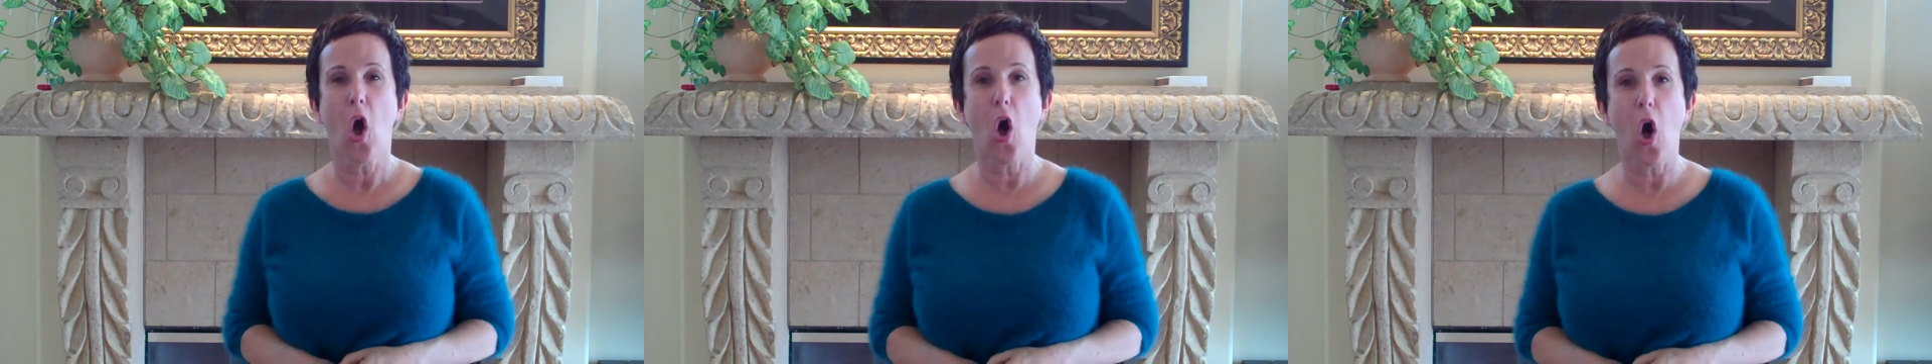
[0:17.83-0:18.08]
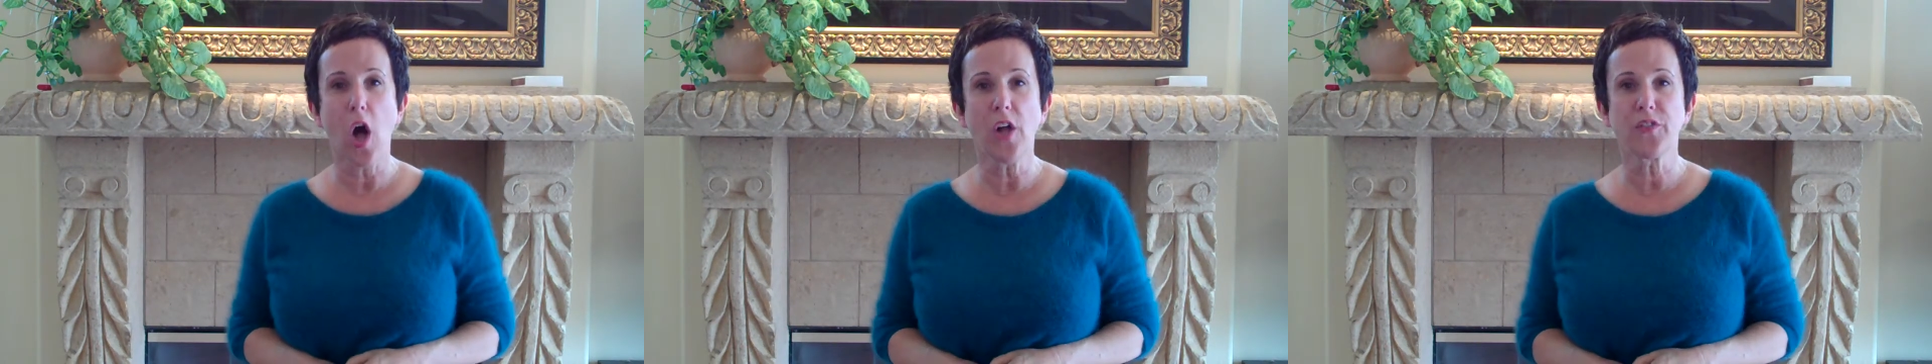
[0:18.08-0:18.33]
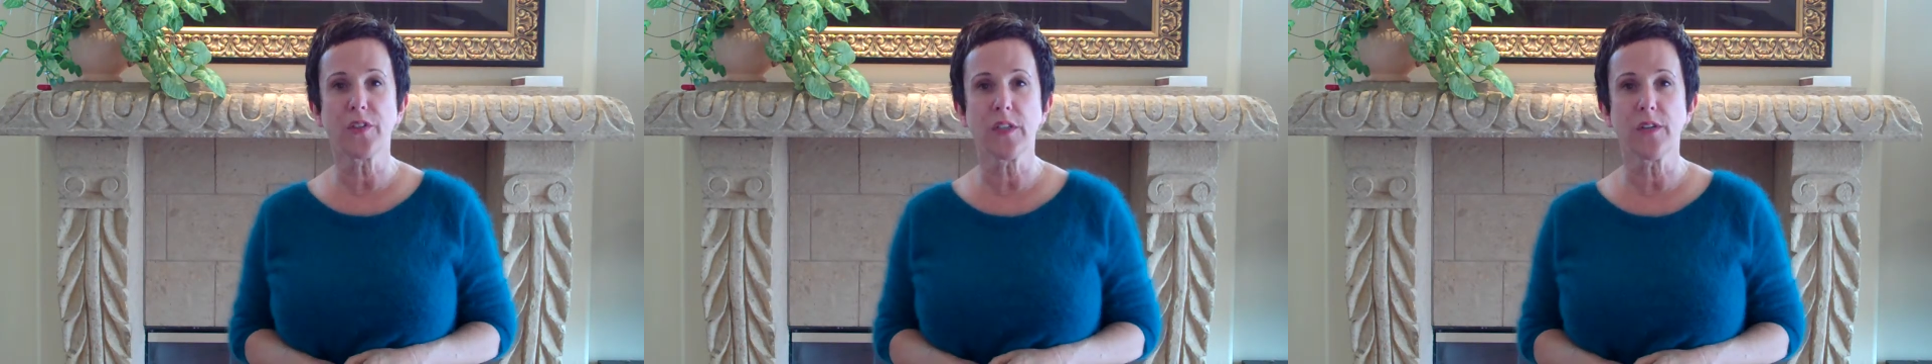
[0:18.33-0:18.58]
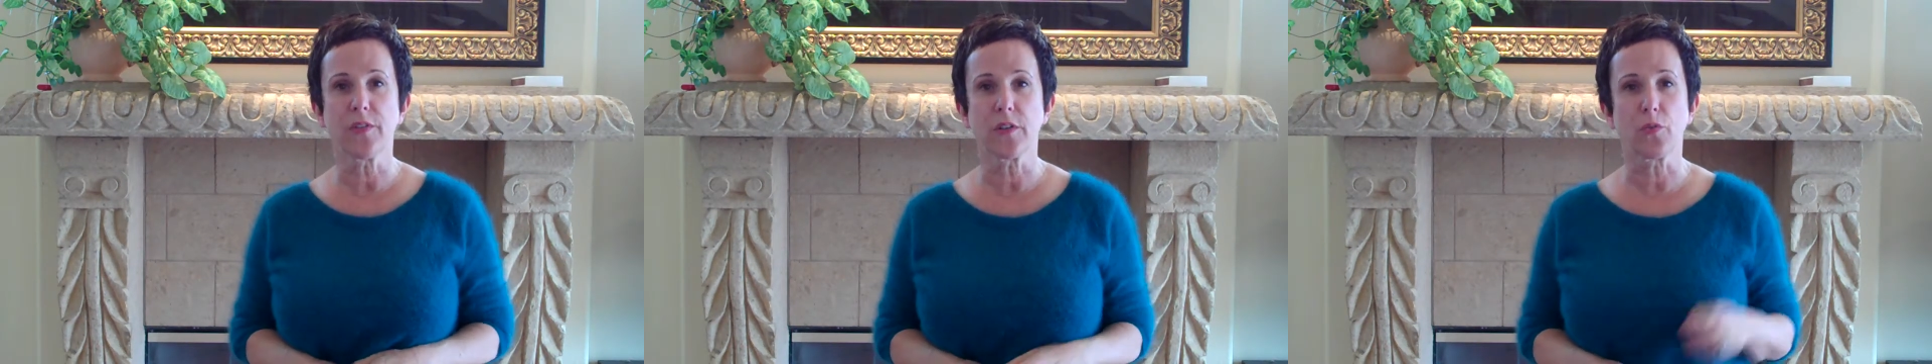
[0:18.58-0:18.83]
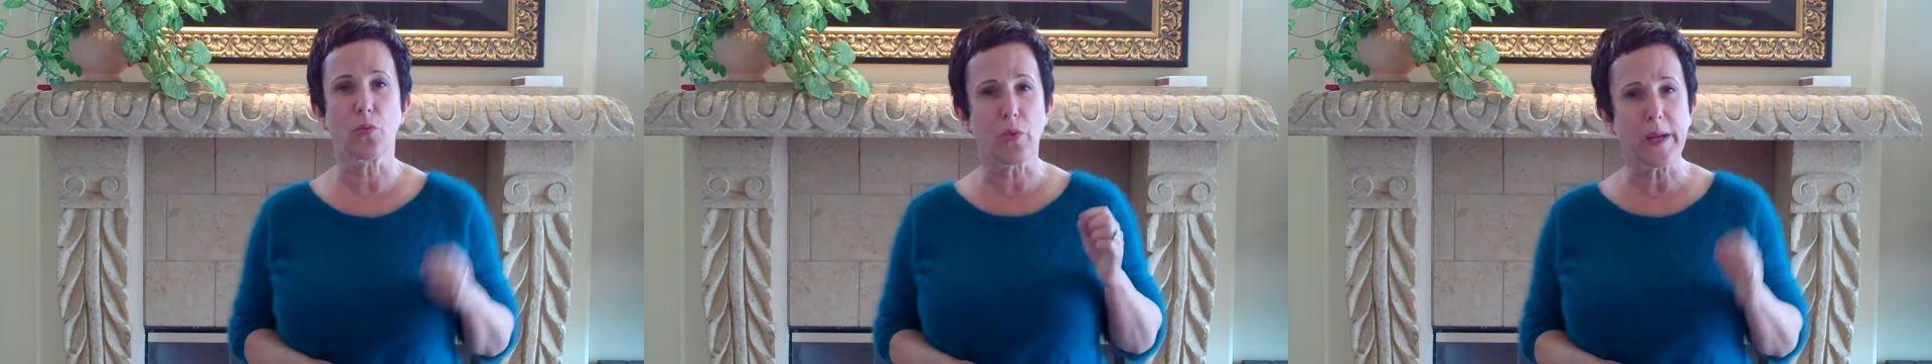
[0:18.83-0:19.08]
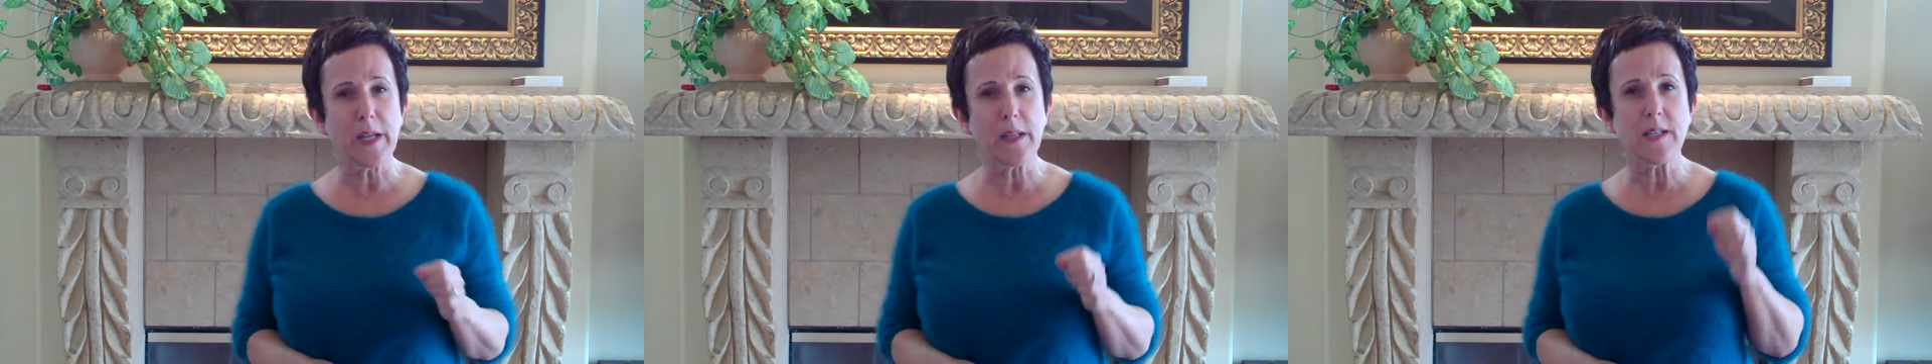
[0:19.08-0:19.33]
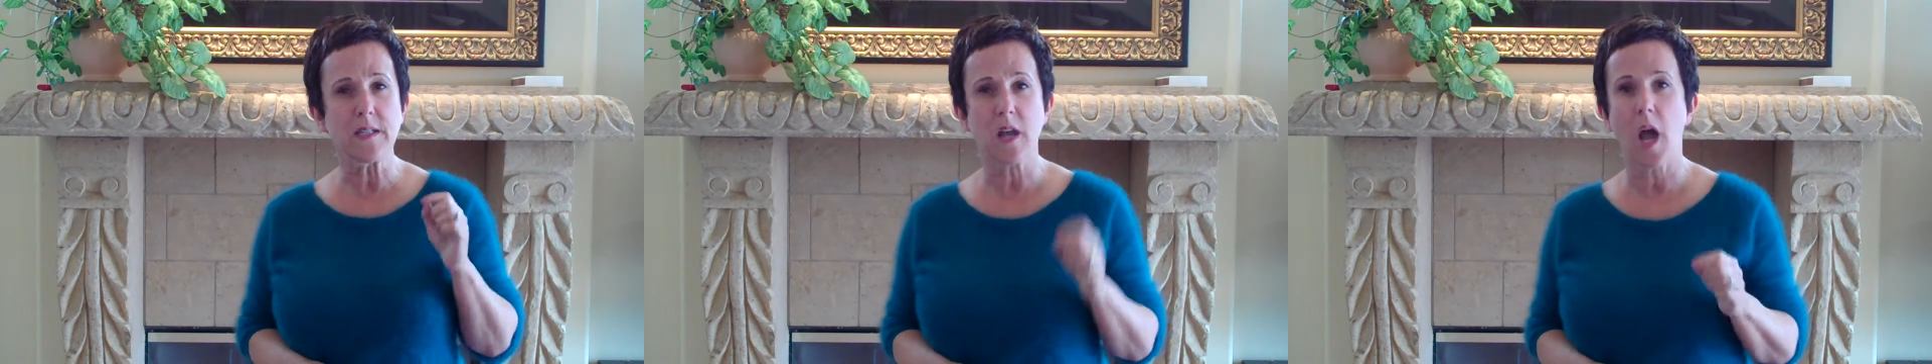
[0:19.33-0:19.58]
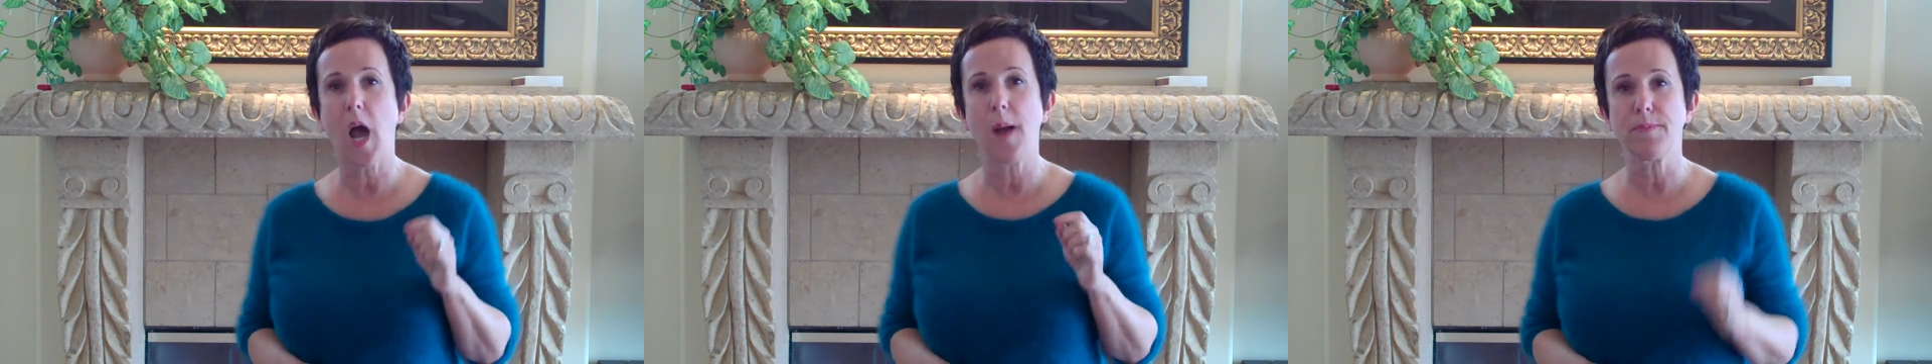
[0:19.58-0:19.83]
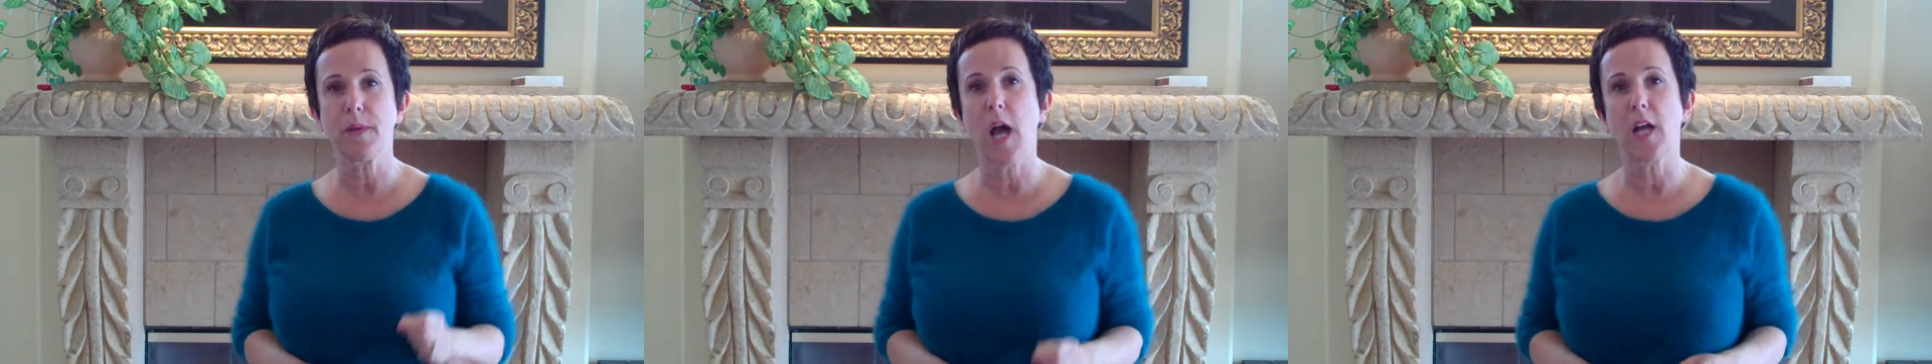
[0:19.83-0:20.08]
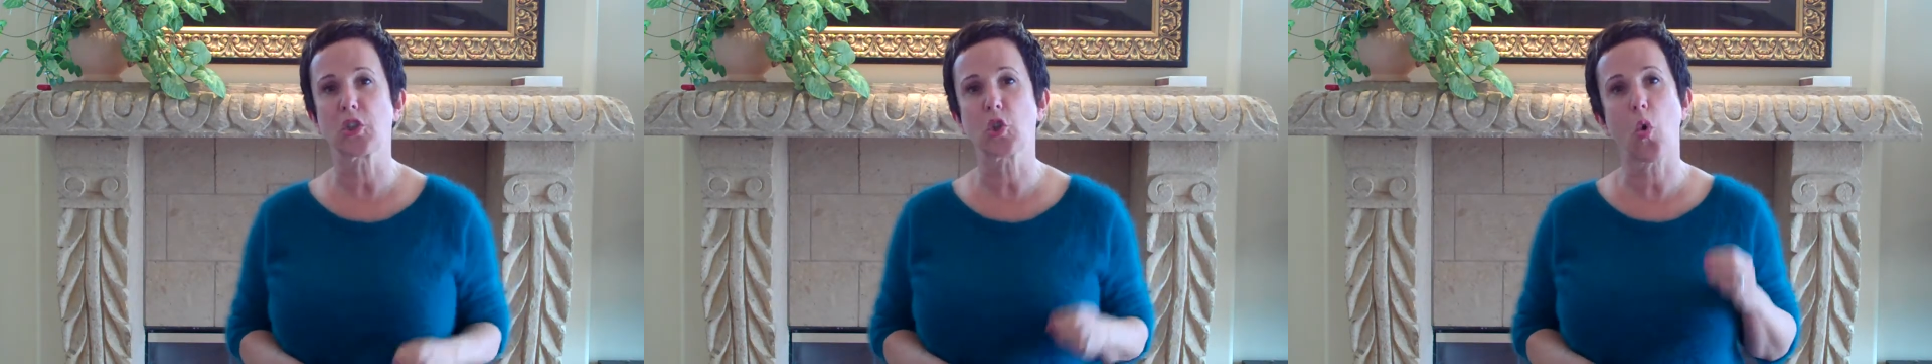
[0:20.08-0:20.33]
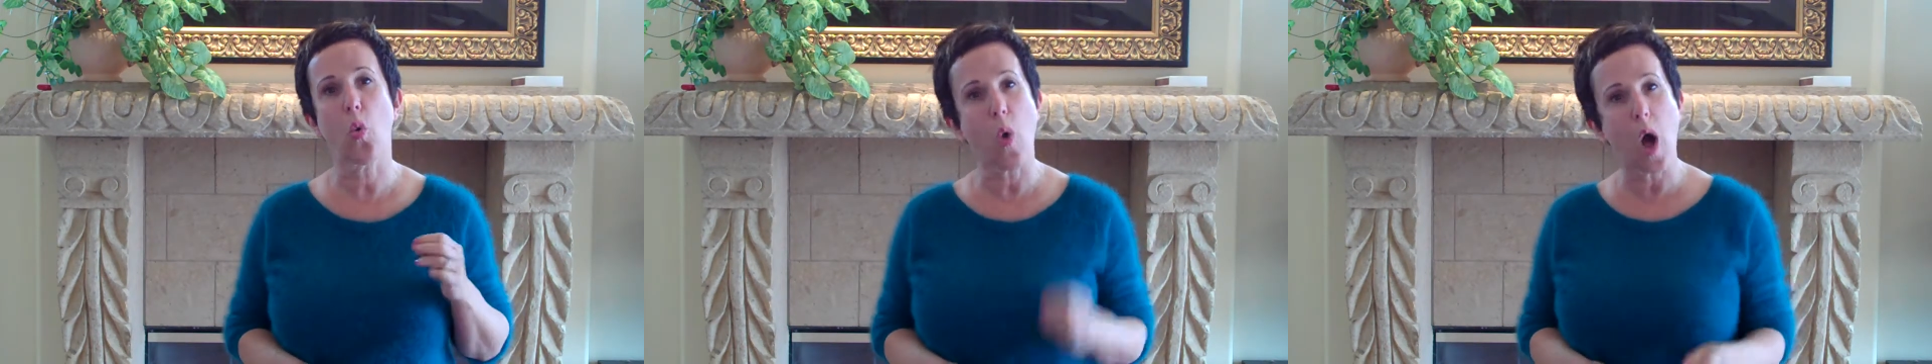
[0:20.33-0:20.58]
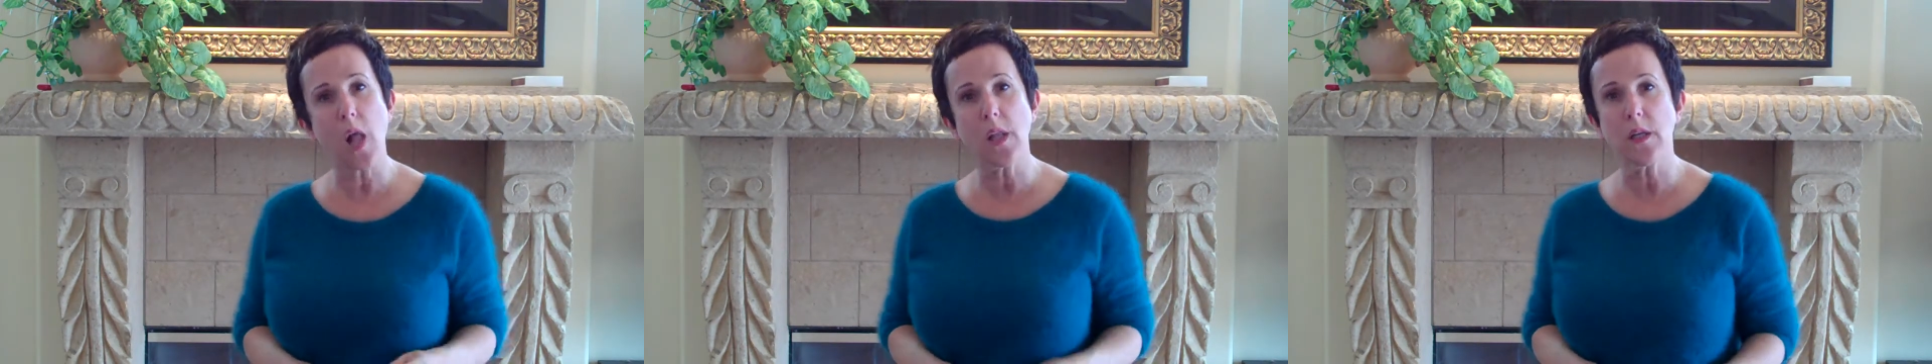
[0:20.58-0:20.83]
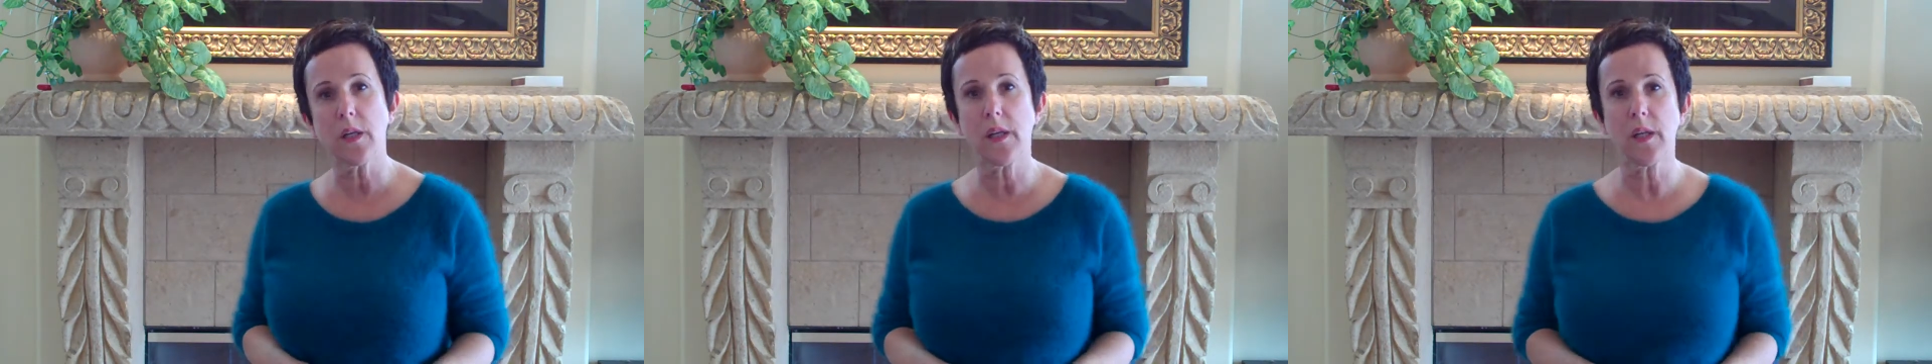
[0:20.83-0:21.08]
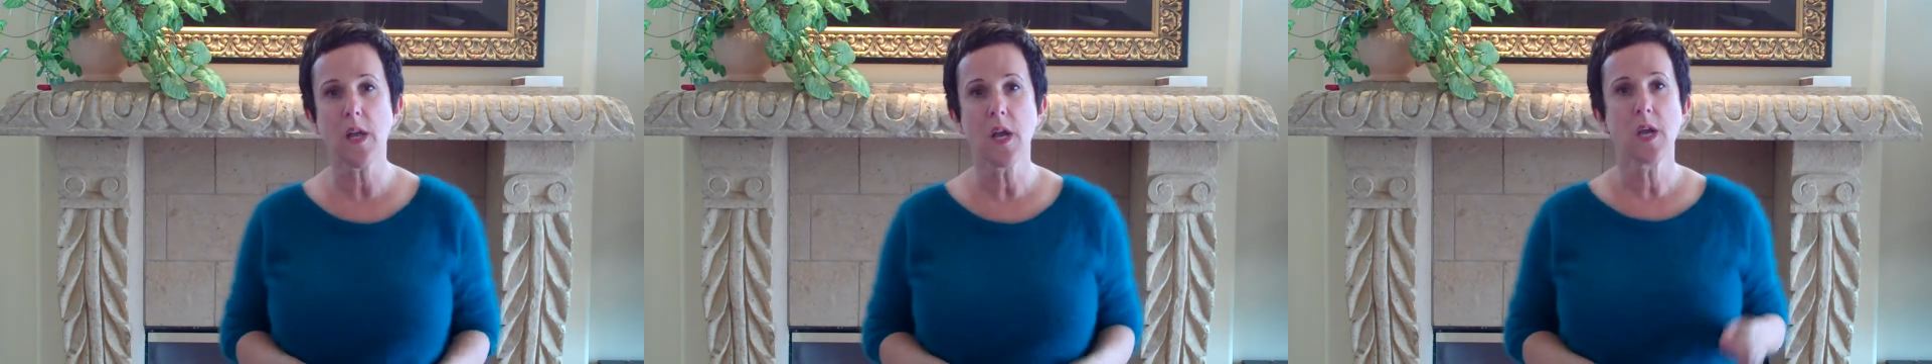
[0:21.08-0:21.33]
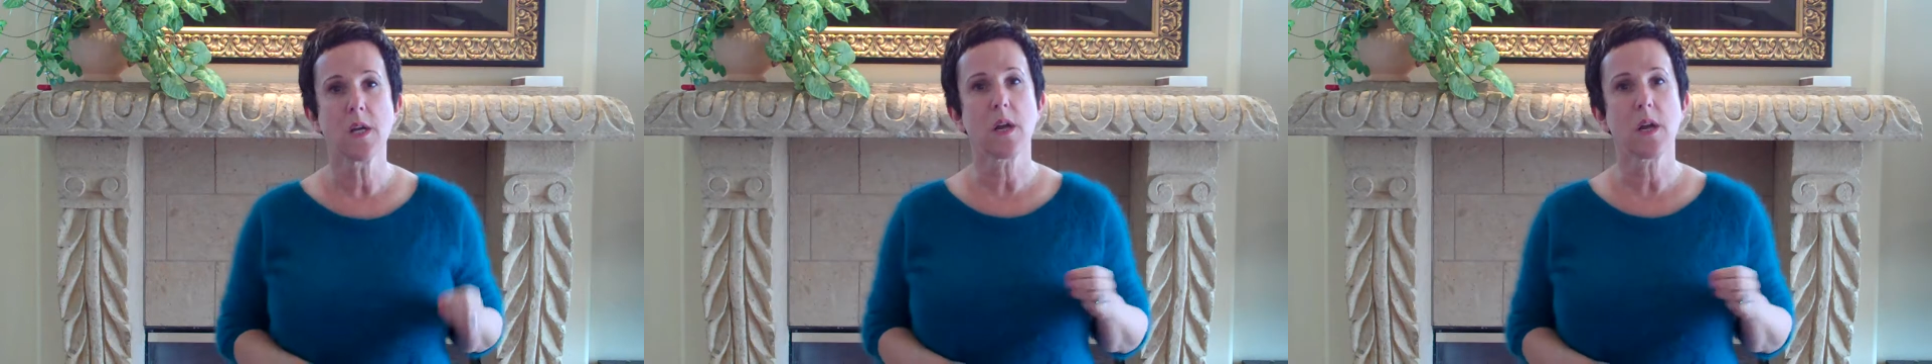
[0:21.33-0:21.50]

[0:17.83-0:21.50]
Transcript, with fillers: all delivered really top-notch quality